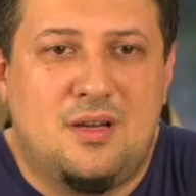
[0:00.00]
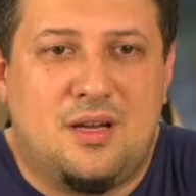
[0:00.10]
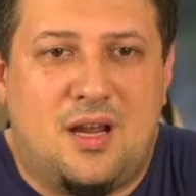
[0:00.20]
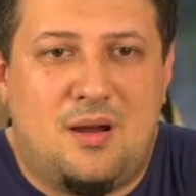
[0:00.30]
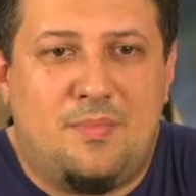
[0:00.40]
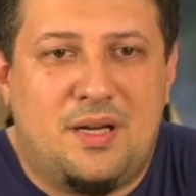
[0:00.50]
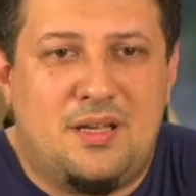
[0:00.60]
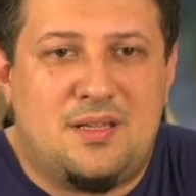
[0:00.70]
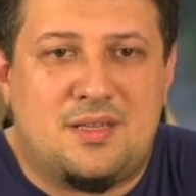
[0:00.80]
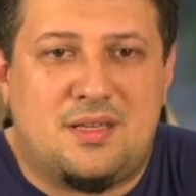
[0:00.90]

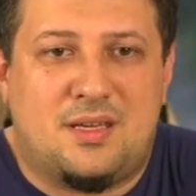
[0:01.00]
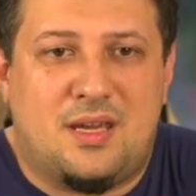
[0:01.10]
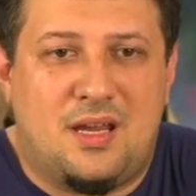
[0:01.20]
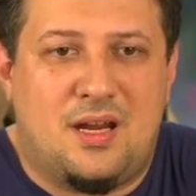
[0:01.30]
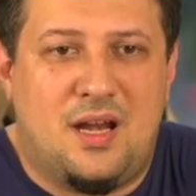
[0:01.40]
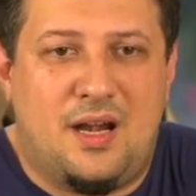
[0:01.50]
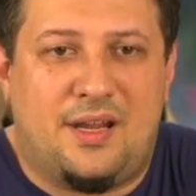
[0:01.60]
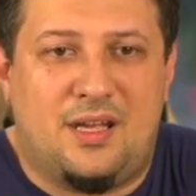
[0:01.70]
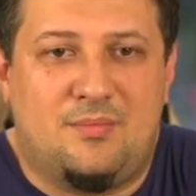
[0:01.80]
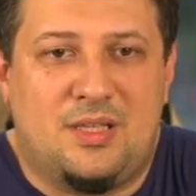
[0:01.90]
Companies here
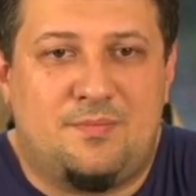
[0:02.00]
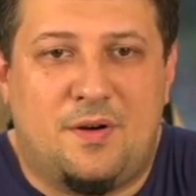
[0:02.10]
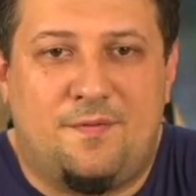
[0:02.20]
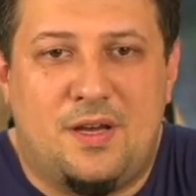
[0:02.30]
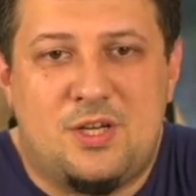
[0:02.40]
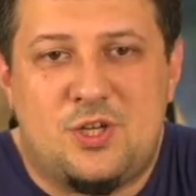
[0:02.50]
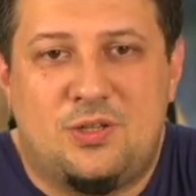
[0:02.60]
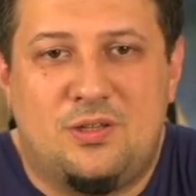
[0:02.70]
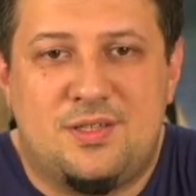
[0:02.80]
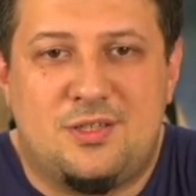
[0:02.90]
can meet
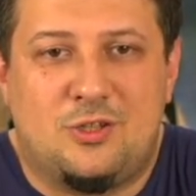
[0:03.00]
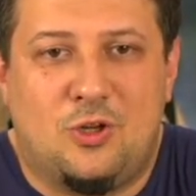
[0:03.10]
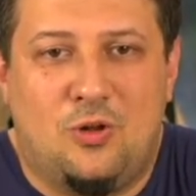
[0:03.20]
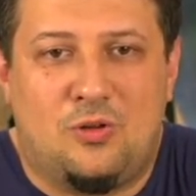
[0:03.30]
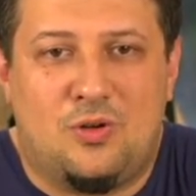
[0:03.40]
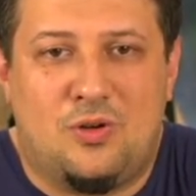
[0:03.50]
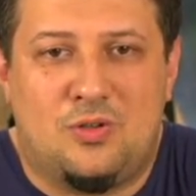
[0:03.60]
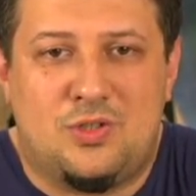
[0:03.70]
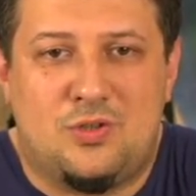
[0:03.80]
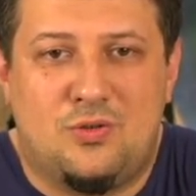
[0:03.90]
professionals to talk
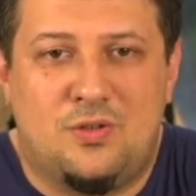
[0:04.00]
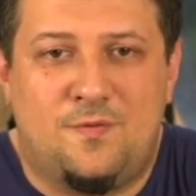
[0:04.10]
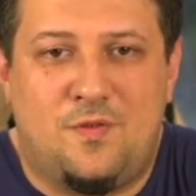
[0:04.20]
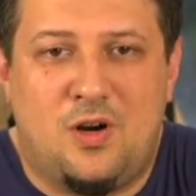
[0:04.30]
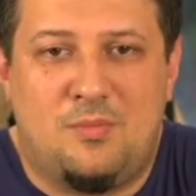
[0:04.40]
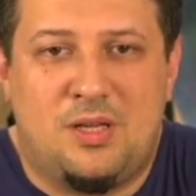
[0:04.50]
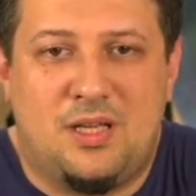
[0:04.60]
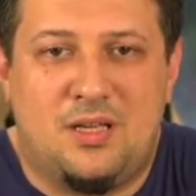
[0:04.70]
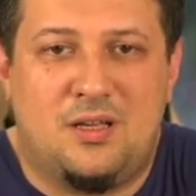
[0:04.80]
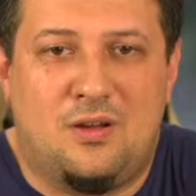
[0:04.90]
to
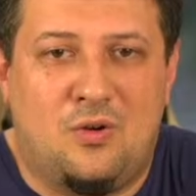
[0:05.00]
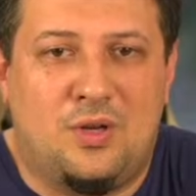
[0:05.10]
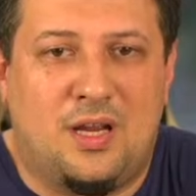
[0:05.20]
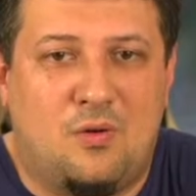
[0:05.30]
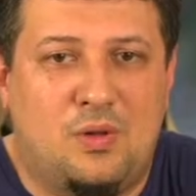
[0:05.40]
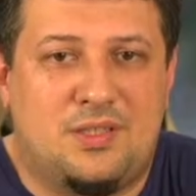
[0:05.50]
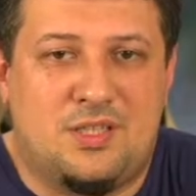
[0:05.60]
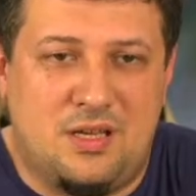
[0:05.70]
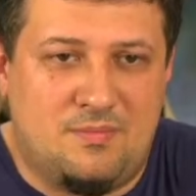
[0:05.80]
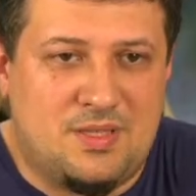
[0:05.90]
informally on equal
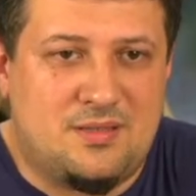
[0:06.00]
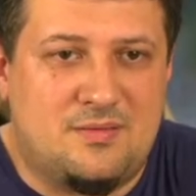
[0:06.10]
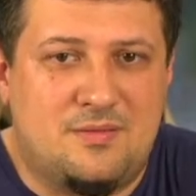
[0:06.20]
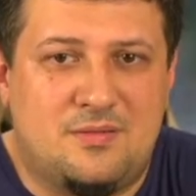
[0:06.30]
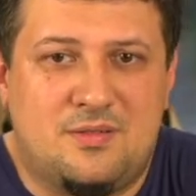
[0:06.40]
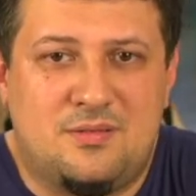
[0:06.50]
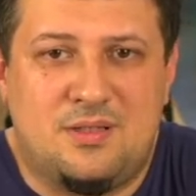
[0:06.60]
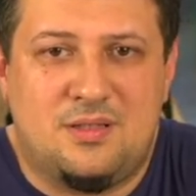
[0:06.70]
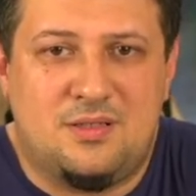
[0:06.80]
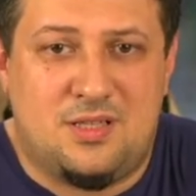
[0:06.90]
terms.
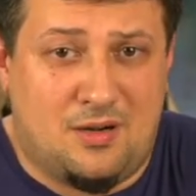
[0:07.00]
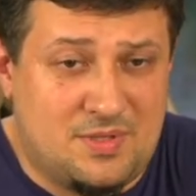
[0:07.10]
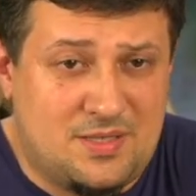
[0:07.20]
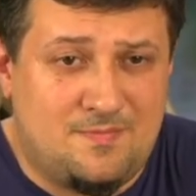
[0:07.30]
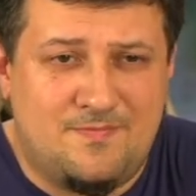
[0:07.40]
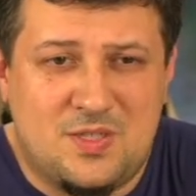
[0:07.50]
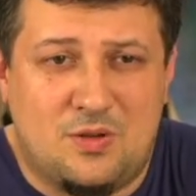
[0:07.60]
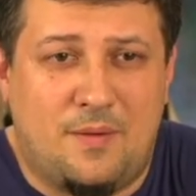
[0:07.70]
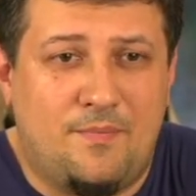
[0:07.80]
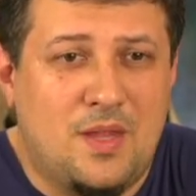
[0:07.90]

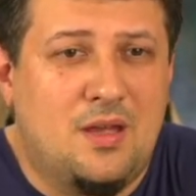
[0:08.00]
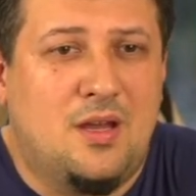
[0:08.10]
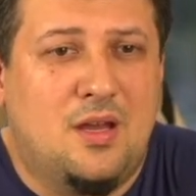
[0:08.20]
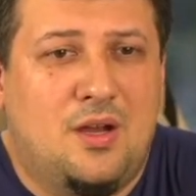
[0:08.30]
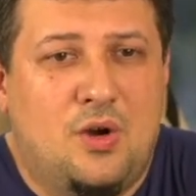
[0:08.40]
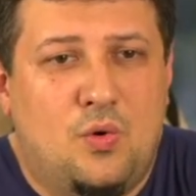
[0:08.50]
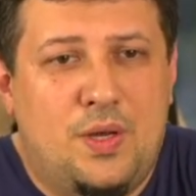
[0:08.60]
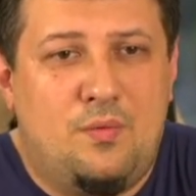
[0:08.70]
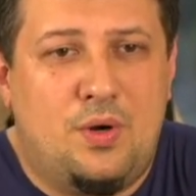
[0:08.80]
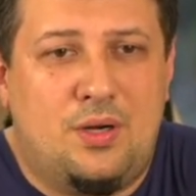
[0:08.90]
Sorry.
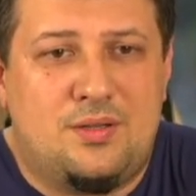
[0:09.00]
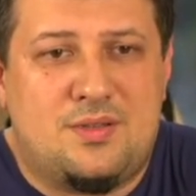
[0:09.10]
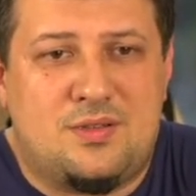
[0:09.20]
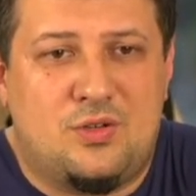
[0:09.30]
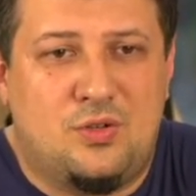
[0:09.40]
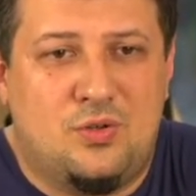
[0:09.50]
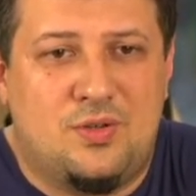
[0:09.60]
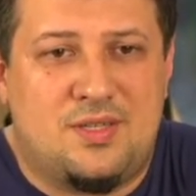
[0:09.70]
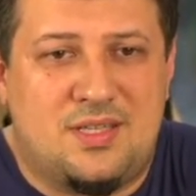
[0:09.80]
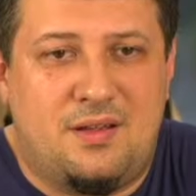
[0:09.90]
We went through
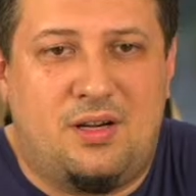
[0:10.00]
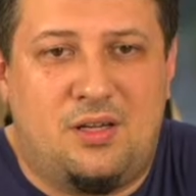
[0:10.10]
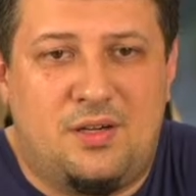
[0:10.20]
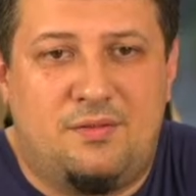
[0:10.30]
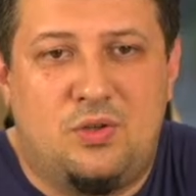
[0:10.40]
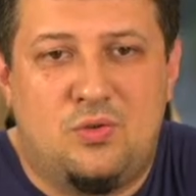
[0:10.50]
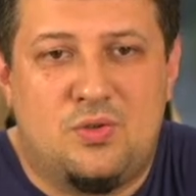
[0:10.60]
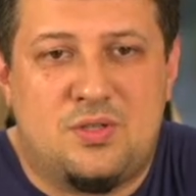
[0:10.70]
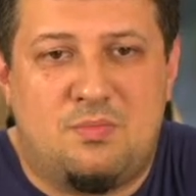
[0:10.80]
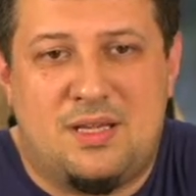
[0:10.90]
several
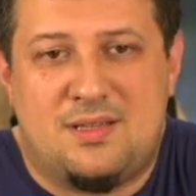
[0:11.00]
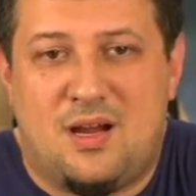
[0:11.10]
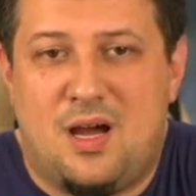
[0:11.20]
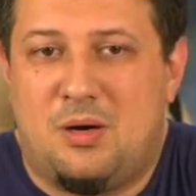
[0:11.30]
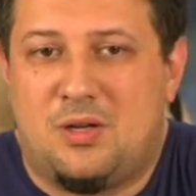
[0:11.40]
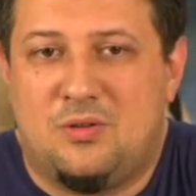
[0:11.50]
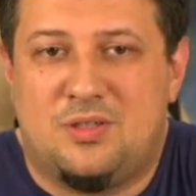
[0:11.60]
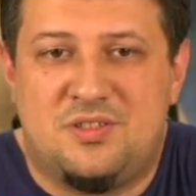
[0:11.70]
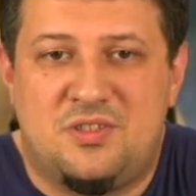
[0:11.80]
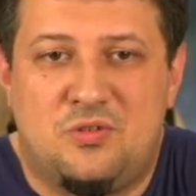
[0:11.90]
reviews by the Harvard
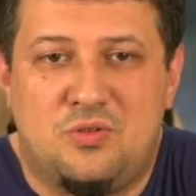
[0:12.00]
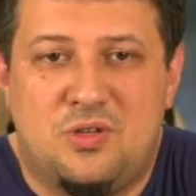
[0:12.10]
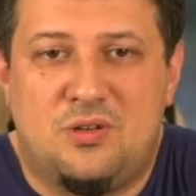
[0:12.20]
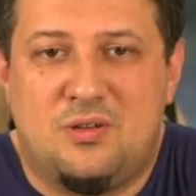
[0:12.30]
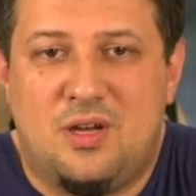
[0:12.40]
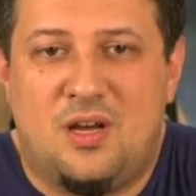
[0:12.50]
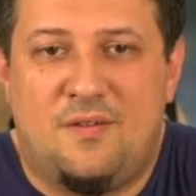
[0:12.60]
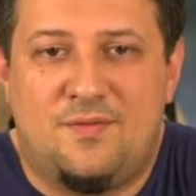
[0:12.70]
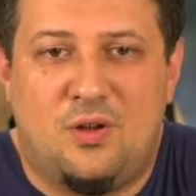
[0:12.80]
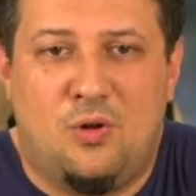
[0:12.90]
Content Studio,
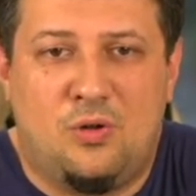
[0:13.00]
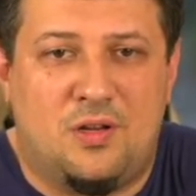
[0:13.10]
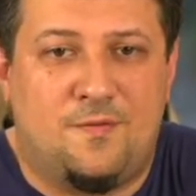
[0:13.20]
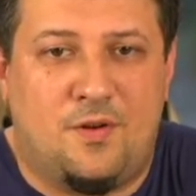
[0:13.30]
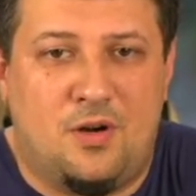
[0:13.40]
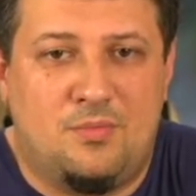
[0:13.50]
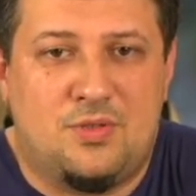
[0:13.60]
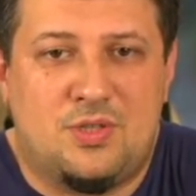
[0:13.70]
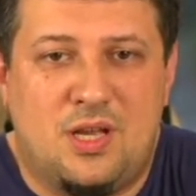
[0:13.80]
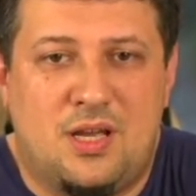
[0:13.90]
after all
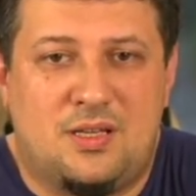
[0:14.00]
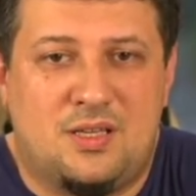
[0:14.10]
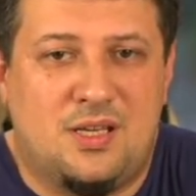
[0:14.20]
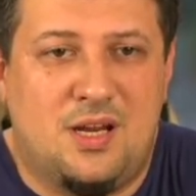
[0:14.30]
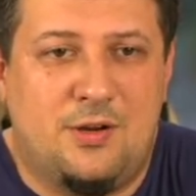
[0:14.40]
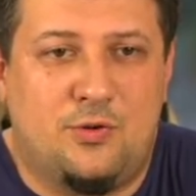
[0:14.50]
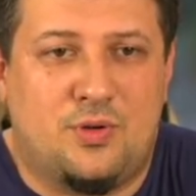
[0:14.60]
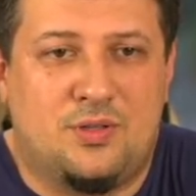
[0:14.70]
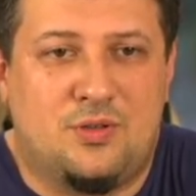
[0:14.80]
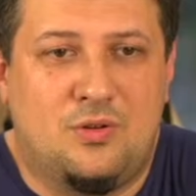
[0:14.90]
confirmed, and here you
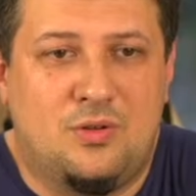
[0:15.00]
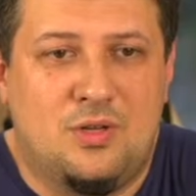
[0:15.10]
can